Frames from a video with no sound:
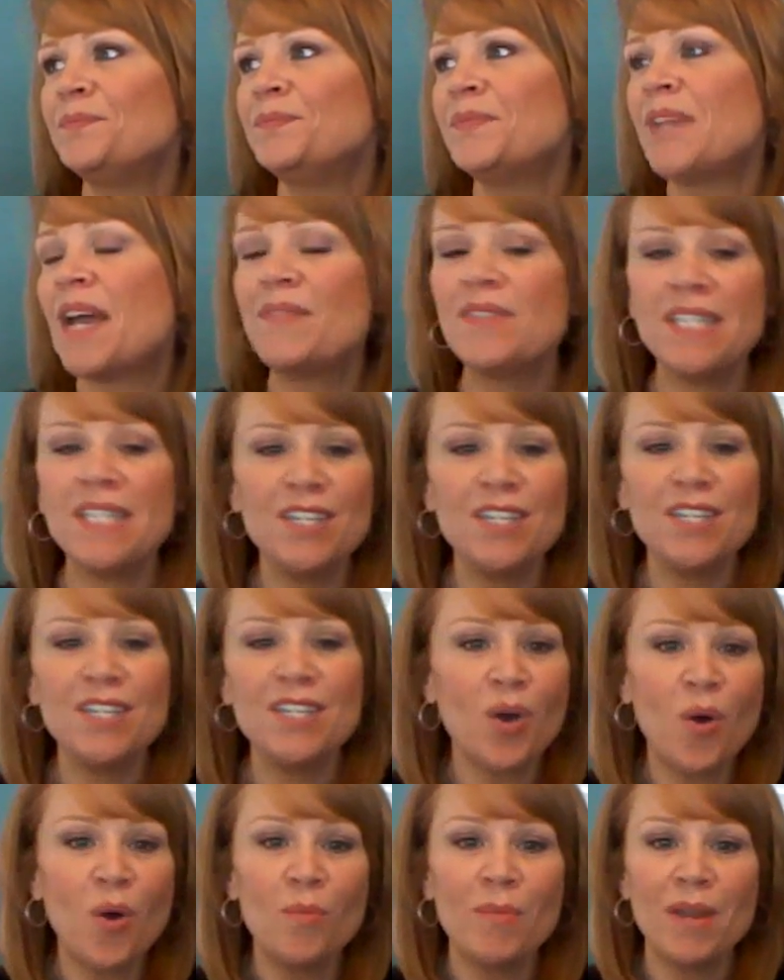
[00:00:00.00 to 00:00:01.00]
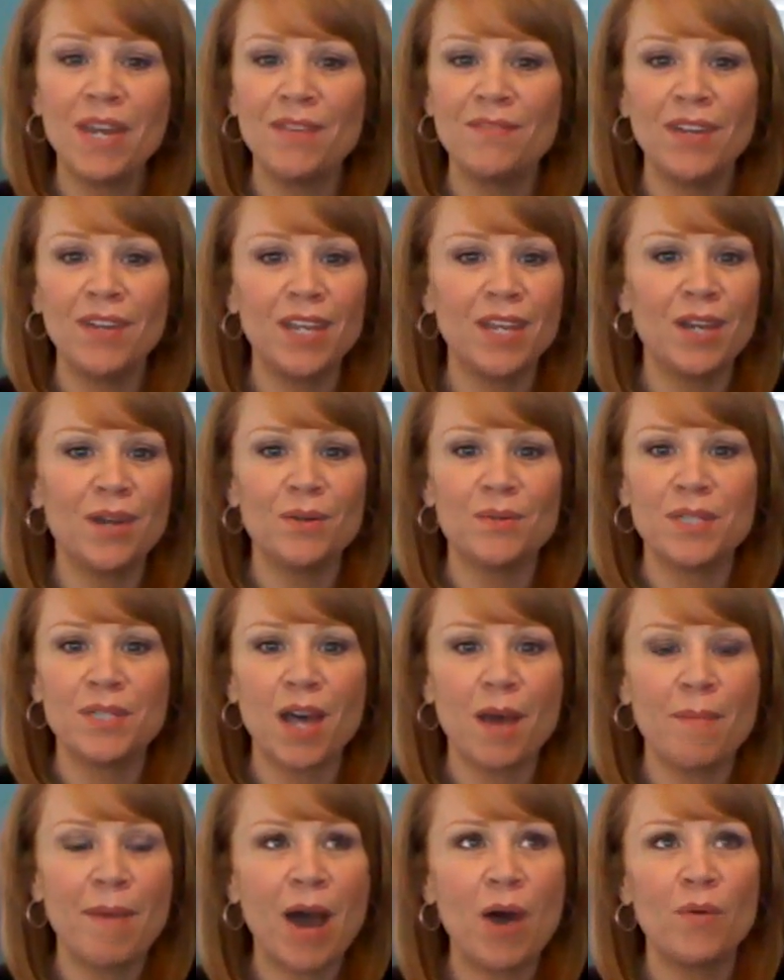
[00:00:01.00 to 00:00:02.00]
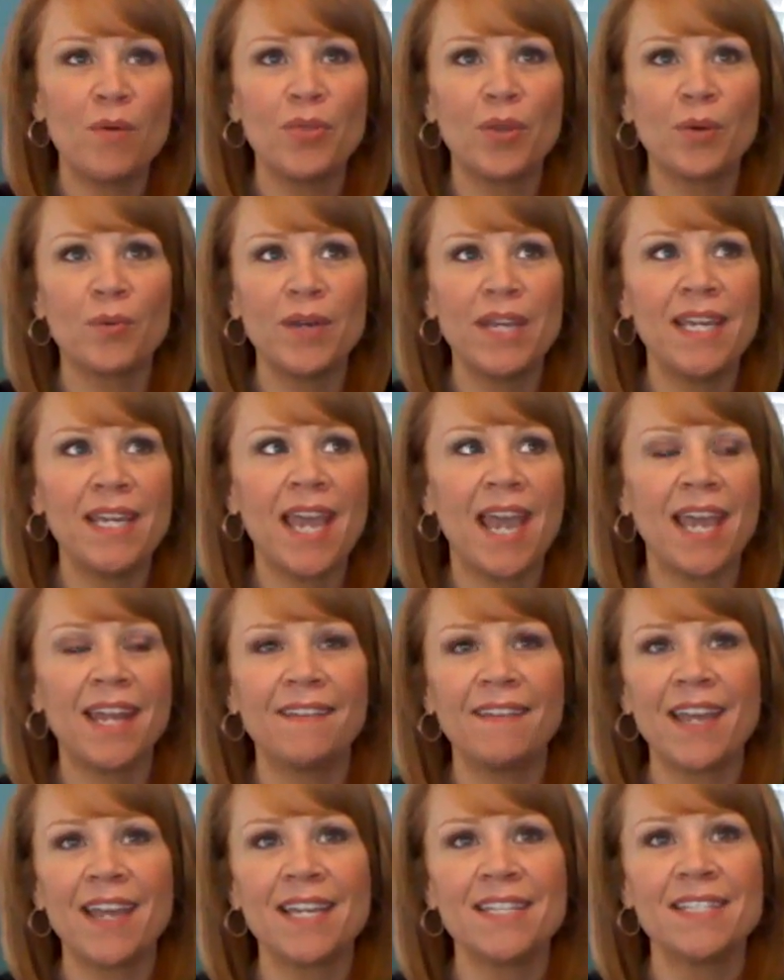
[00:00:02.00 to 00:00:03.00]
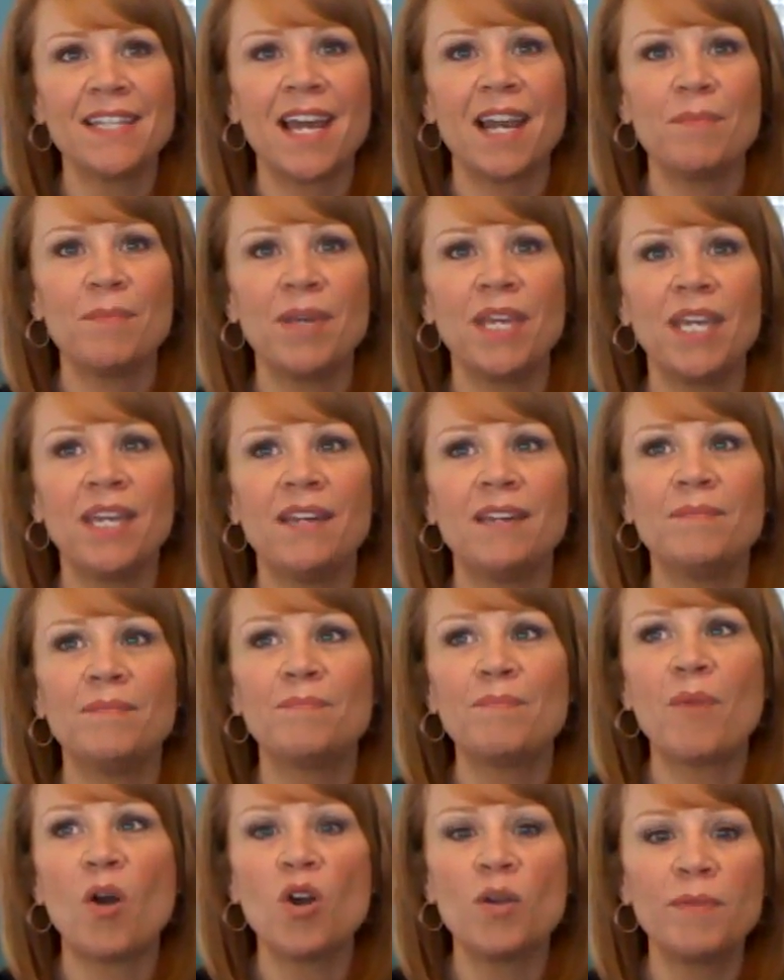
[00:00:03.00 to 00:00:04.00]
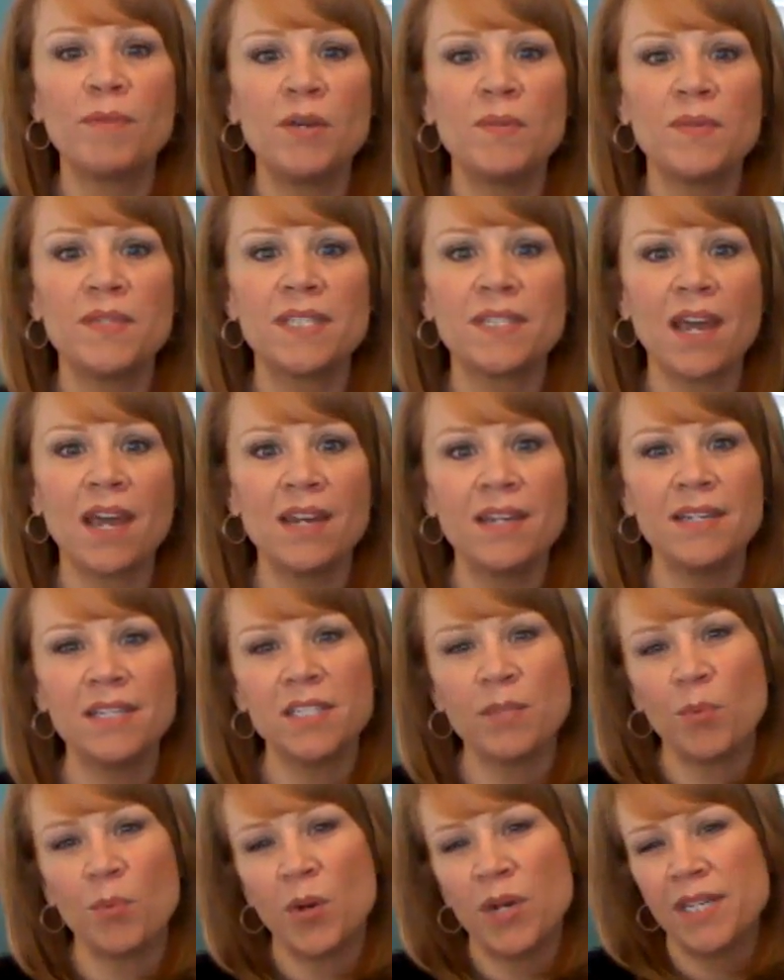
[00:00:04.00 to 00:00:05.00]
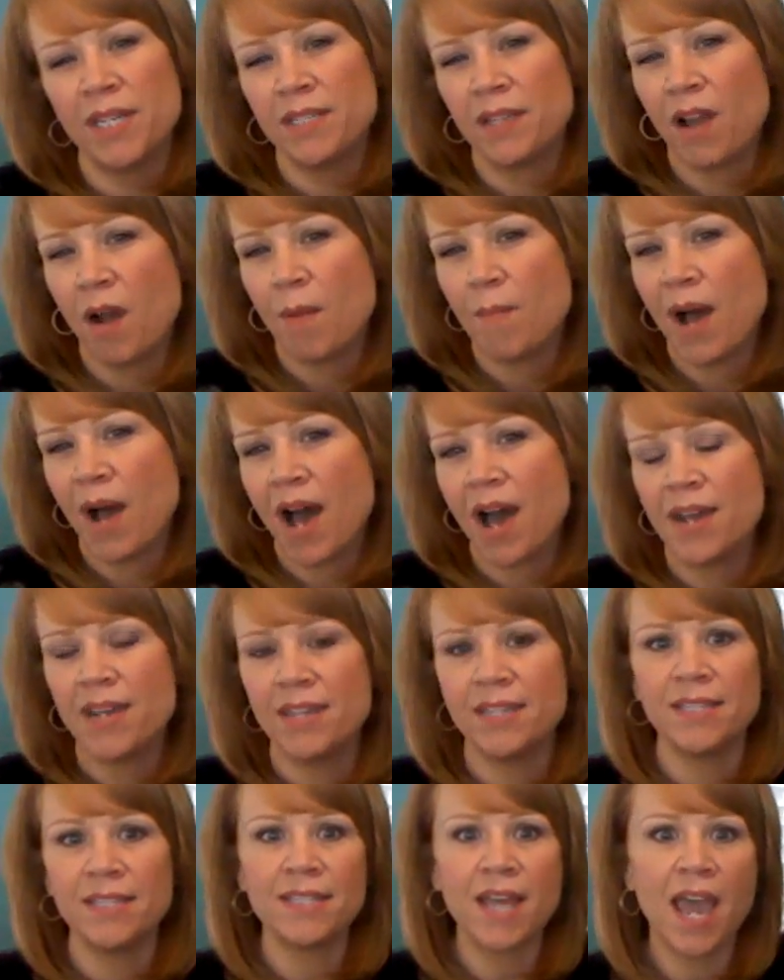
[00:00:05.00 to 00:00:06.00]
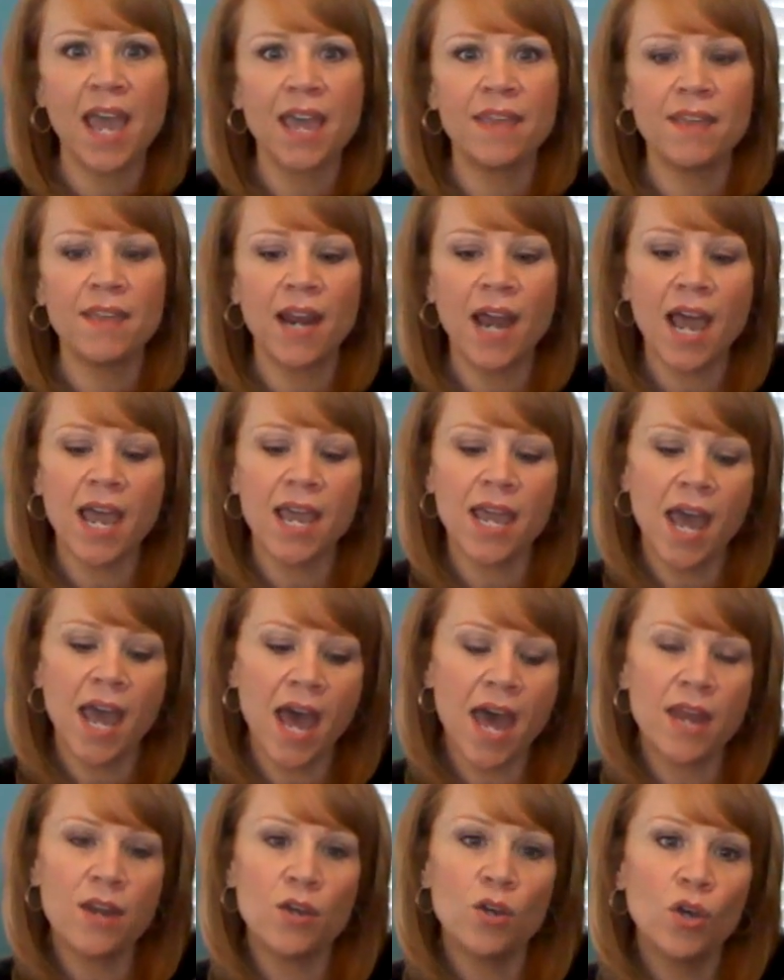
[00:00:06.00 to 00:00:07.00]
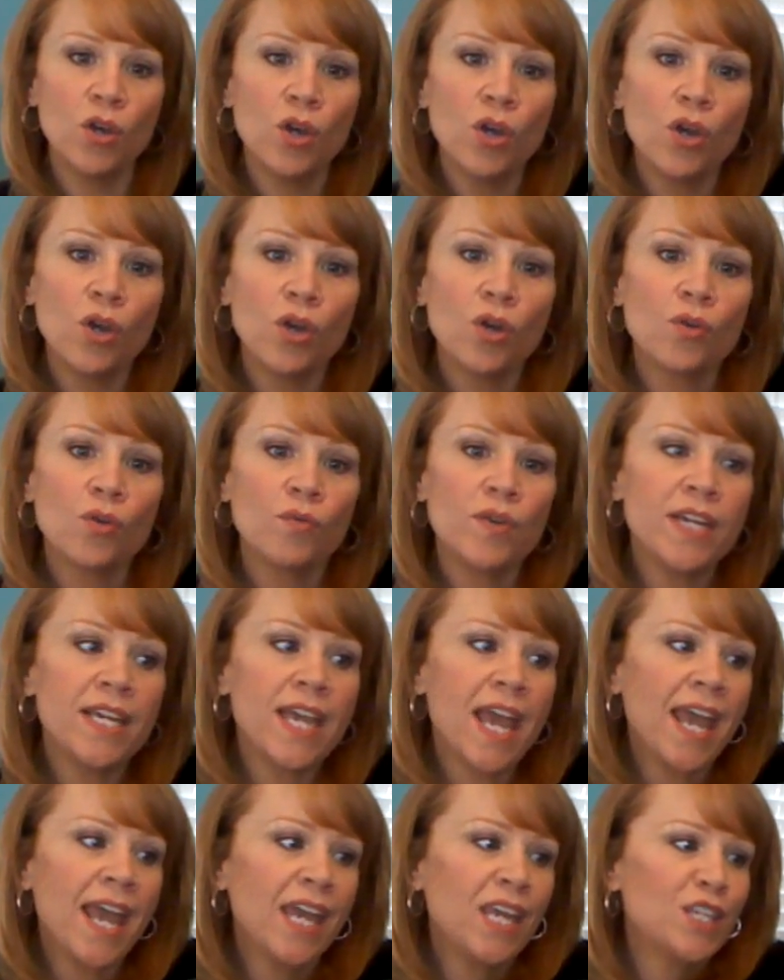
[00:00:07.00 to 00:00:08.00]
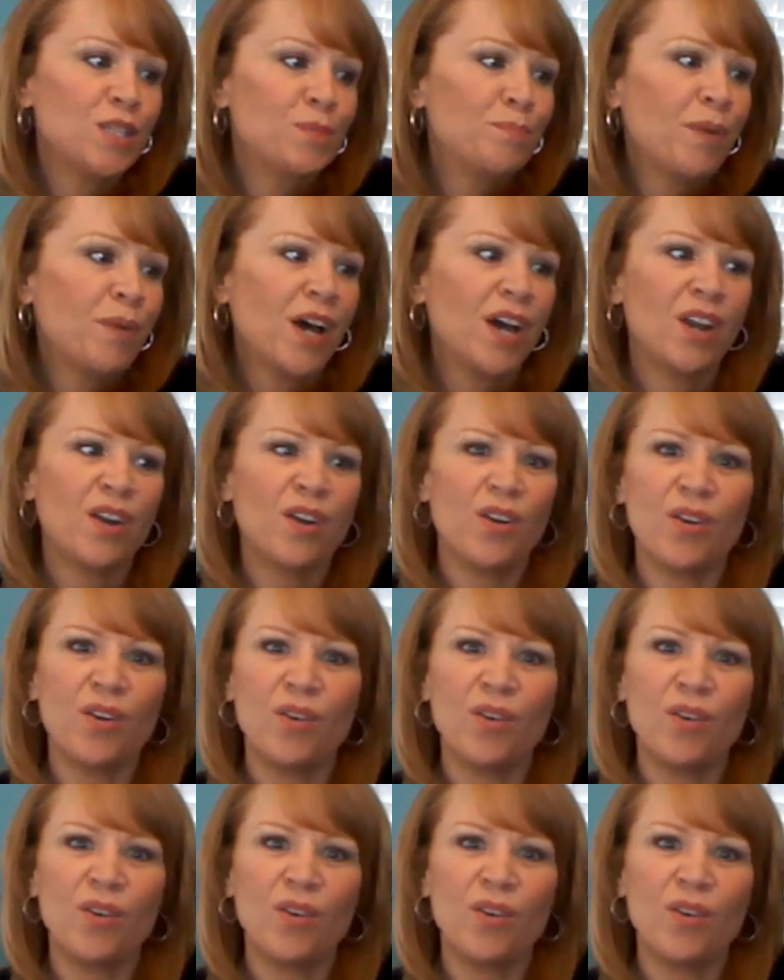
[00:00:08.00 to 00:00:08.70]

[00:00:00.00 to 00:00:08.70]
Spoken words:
I've seen so many videos about the regain. Like I said, I mean, part of me was kind of disappointed to come on and say that I had regained, but